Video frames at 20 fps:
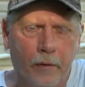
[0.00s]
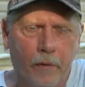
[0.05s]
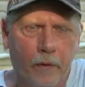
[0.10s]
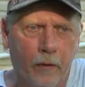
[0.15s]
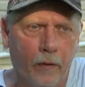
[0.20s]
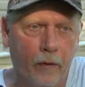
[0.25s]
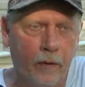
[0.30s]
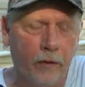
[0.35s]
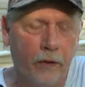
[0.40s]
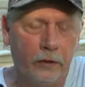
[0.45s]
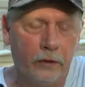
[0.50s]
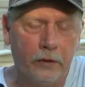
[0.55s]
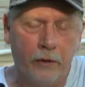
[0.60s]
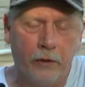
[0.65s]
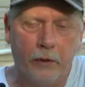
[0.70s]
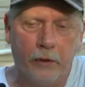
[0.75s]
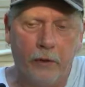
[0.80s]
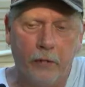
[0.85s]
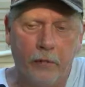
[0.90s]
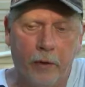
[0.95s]
or that
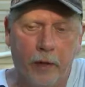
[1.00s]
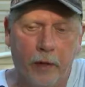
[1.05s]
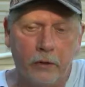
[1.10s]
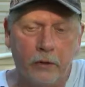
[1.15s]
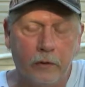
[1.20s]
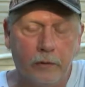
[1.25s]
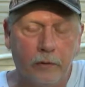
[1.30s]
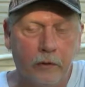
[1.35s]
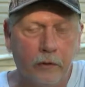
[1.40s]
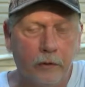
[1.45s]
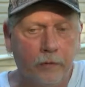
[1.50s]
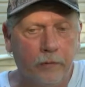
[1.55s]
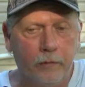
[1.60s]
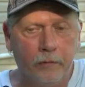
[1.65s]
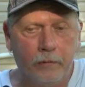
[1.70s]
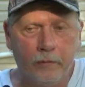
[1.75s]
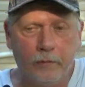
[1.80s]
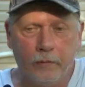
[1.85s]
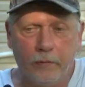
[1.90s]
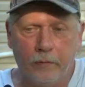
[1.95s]
she could possibly,
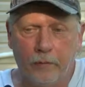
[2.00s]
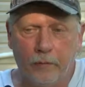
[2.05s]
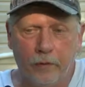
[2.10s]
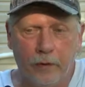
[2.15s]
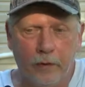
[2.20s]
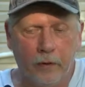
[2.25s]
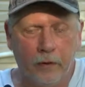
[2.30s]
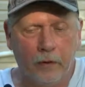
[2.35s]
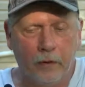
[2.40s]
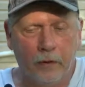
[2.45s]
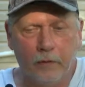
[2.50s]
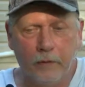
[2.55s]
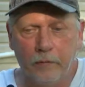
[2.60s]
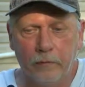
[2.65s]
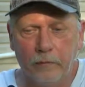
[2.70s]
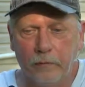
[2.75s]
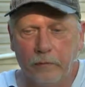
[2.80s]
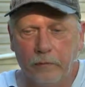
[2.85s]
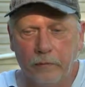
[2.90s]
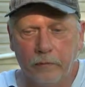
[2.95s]
I
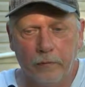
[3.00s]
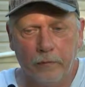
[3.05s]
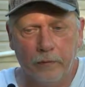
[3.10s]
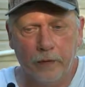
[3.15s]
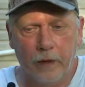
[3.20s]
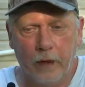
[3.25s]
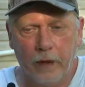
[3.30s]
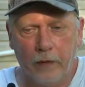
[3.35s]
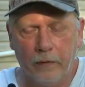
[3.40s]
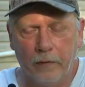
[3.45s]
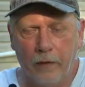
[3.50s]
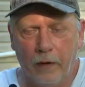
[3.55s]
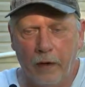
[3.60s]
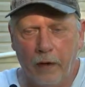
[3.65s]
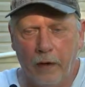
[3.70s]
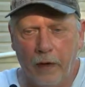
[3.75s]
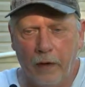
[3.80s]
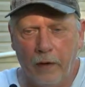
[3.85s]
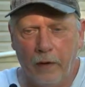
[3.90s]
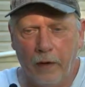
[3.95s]
don't
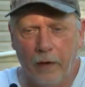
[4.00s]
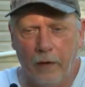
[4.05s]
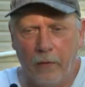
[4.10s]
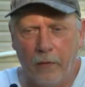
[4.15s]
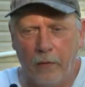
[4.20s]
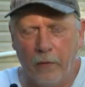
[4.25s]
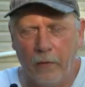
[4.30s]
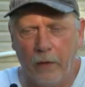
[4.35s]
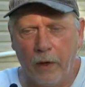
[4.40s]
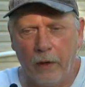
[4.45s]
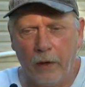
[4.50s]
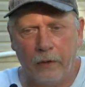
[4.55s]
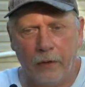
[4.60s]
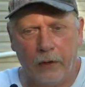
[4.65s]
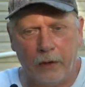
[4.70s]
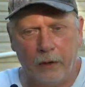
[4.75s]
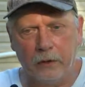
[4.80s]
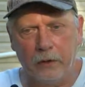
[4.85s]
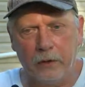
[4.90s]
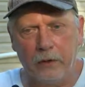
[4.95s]
want to
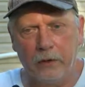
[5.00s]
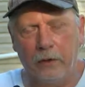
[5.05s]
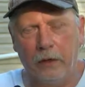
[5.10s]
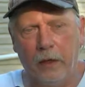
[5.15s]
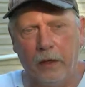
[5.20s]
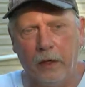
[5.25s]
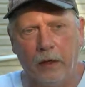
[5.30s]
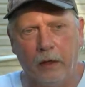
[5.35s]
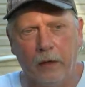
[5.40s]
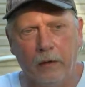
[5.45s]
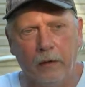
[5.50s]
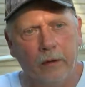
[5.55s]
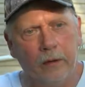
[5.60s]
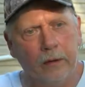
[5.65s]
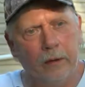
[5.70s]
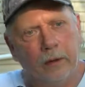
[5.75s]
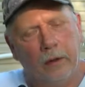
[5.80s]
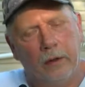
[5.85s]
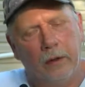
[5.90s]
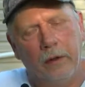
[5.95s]
think she's dead,
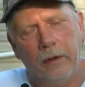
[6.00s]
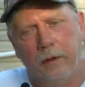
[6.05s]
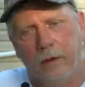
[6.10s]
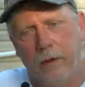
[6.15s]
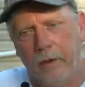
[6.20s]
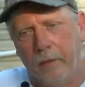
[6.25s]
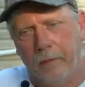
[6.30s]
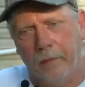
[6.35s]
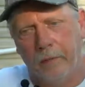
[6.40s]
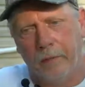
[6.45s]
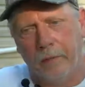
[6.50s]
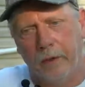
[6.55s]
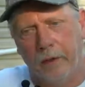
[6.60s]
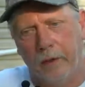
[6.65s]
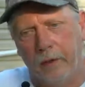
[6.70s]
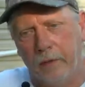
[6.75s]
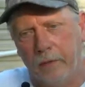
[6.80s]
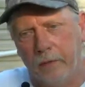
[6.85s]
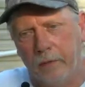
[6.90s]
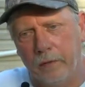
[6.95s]

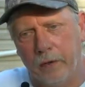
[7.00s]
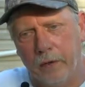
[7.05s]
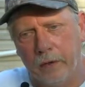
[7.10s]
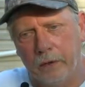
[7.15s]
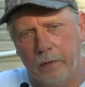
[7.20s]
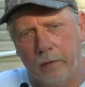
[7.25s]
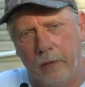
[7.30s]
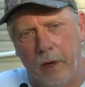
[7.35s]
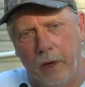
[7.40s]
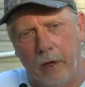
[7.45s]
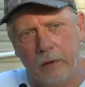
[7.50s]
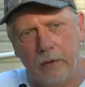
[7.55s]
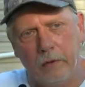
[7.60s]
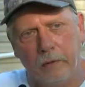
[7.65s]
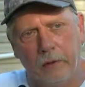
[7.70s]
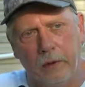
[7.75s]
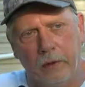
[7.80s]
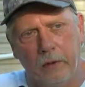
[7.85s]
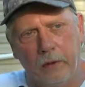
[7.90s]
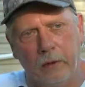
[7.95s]
but it's a
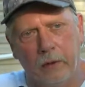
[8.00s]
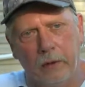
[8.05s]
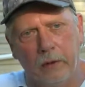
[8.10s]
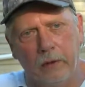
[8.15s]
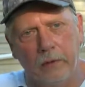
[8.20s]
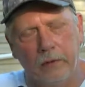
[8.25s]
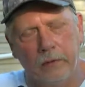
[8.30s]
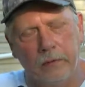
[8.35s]
possibility.